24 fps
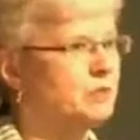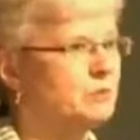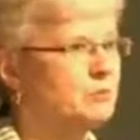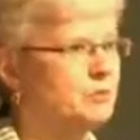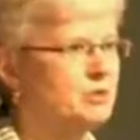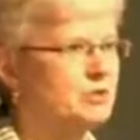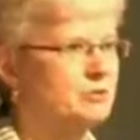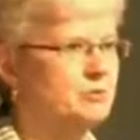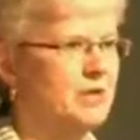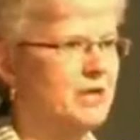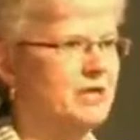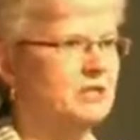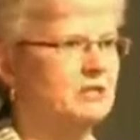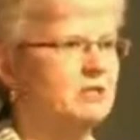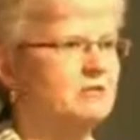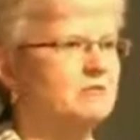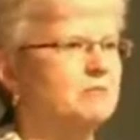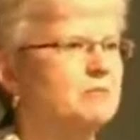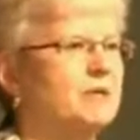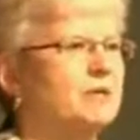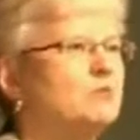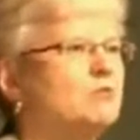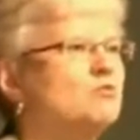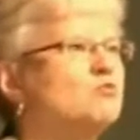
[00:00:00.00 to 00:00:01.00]
perspective,
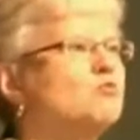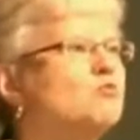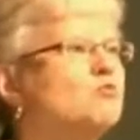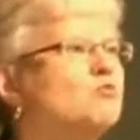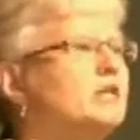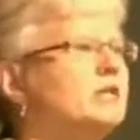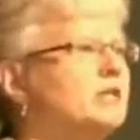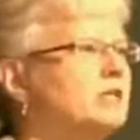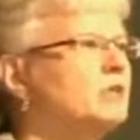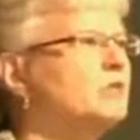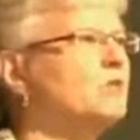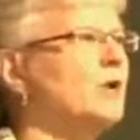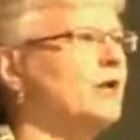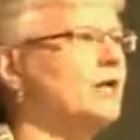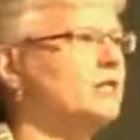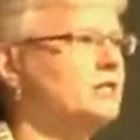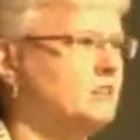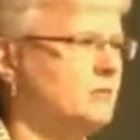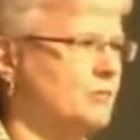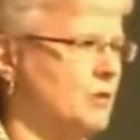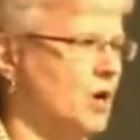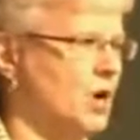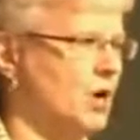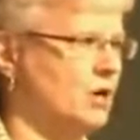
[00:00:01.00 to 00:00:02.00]
but really raised
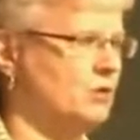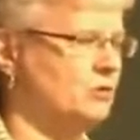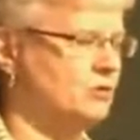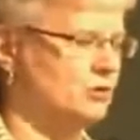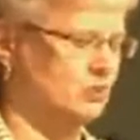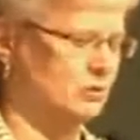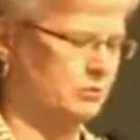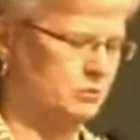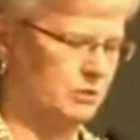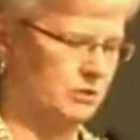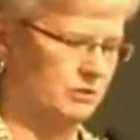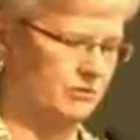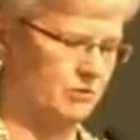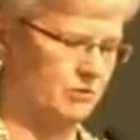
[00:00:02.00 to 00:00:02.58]
the bar in terms of